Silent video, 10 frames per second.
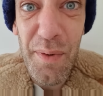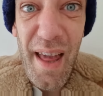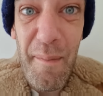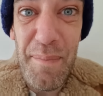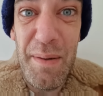
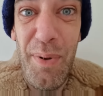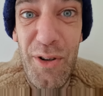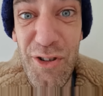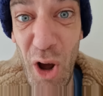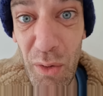without people
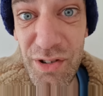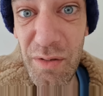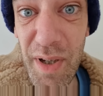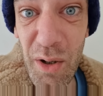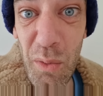
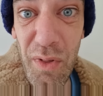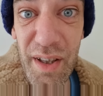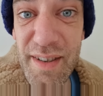doxing me all the